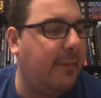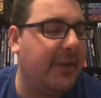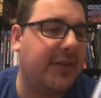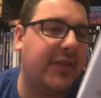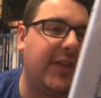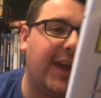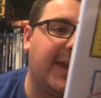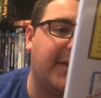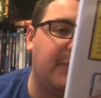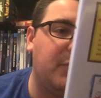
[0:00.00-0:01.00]
This is
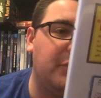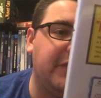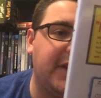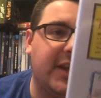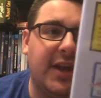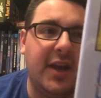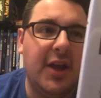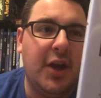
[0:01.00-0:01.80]
a movie